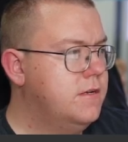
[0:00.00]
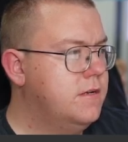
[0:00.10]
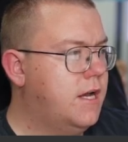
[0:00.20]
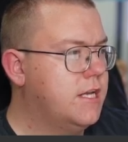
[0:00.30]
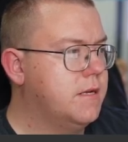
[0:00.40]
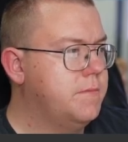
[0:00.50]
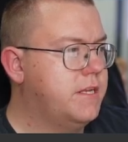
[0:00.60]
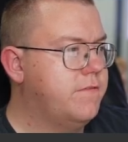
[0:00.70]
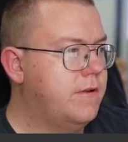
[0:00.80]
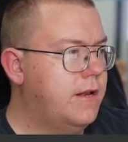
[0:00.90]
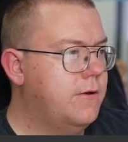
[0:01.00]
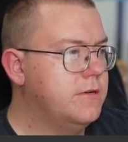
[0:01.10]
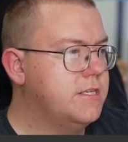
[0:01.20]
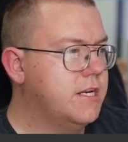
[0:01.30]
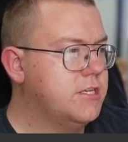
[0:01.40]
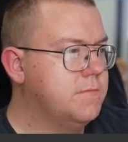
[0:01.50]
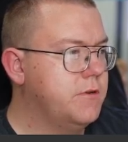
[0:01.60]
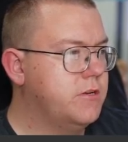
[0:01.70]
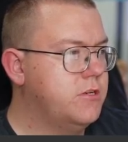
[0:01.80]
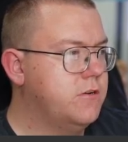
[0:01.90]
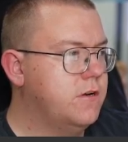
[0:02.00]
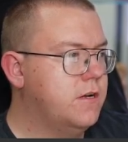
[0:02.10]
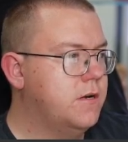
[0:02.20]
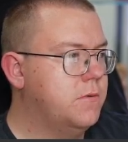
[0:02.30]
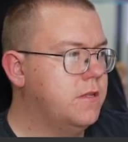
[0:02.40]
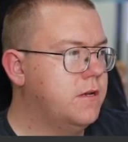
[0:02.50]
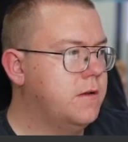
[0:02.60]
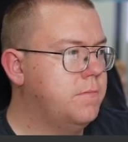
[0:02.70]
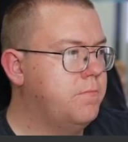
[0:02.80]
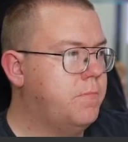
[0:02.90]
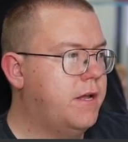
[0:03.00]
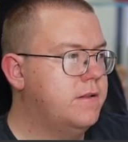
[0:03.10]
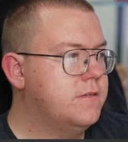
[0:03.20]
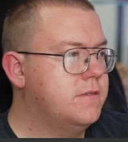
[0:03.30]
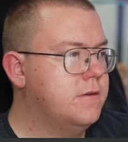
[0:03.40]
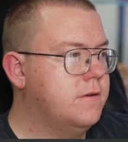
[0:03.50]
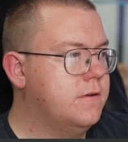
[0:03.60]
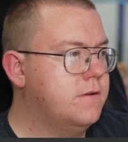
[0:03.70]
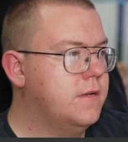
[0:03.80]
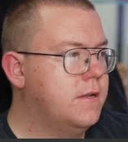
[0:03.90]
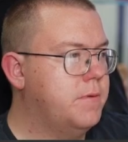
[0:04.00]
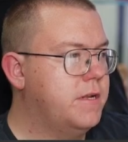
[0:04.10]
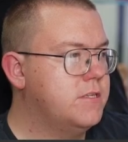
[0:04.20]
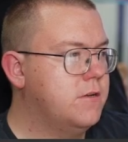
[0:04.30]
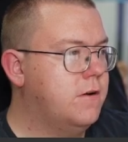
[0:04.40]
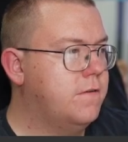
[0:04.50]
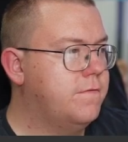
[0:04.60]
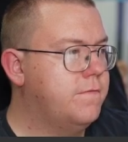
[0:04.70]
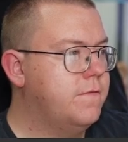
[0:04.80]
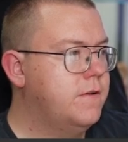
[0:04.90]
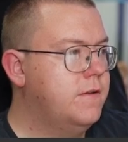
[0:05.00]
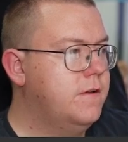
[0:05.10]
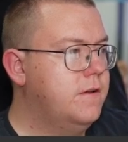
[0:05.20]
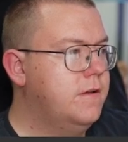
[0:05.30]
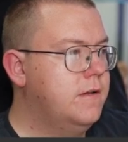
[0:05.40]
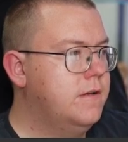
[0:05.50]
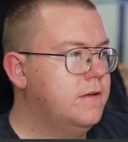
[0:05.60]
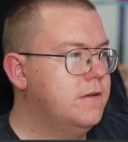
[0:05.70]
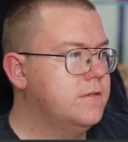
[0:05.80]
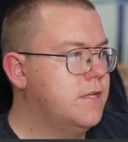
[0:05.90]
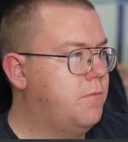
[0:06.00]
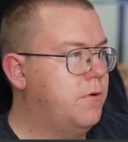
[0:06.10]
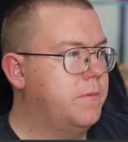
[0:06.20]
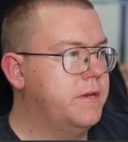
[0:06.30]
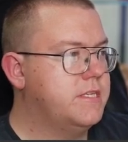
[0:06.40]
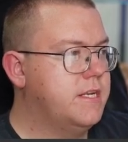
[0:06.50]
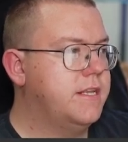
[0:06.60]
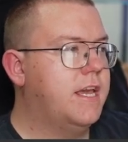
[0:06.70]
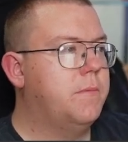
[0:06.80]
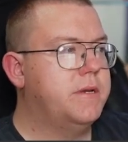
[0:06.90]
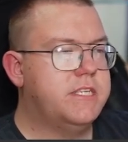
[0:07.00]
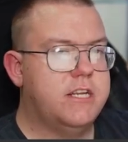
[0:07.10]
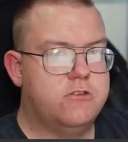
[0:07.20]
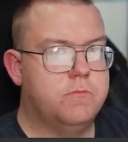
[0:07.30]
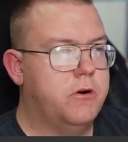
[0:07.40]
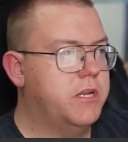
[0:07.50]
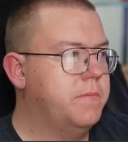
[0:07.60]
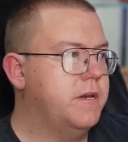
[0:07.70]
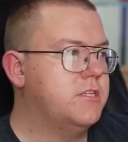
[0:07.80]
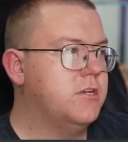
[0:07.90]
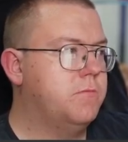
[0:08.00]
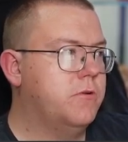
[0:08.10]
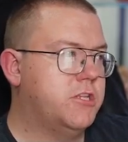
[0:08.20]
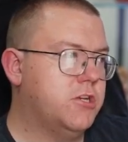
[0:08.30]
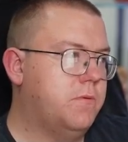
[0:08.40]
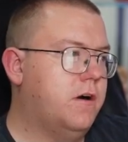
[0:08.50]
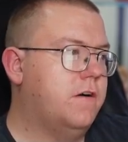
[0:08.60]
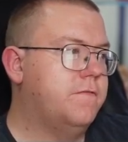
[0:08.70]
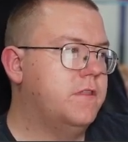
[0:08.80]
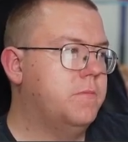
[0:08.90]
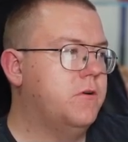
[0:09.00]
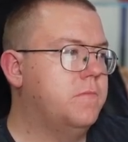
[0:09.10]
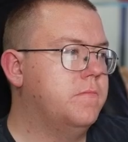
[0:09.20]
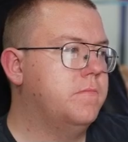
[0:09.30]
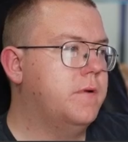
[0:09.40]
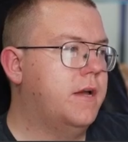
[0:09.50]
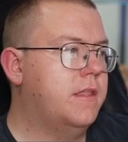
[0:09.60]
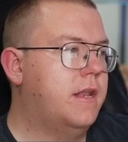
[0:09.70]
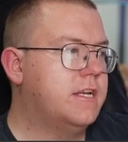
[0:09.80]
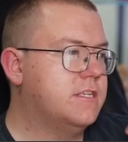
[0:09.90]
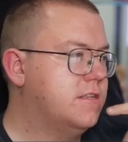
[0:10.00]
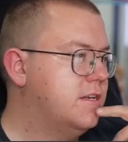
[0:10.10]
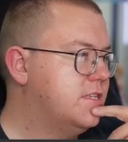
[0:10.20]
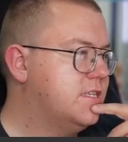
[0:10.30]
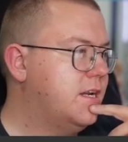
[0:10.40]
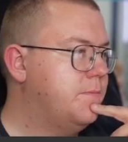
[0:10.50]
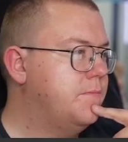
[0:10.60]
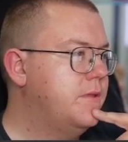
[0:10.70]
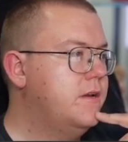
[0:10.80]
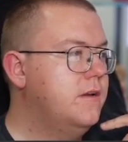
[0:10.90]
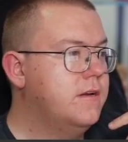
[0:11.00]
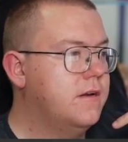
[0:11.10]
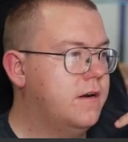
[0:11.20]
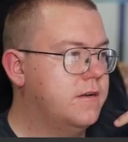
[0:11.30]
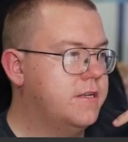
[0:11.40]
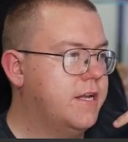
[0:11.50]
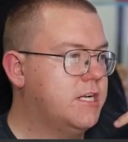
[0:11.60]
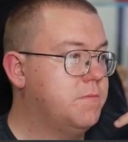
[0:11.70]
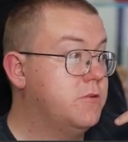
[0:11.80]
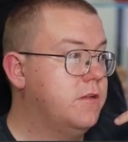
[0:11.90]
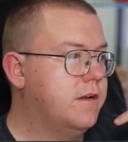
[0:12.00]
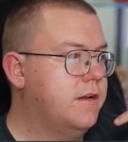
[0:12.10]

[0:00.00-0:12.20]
That's going to be a different lower section because you got her with her pants on and pants off. So that'll probably be that'll be a central body bit. So probably top half and the bottom and the legs stay the same. Are detached most likely.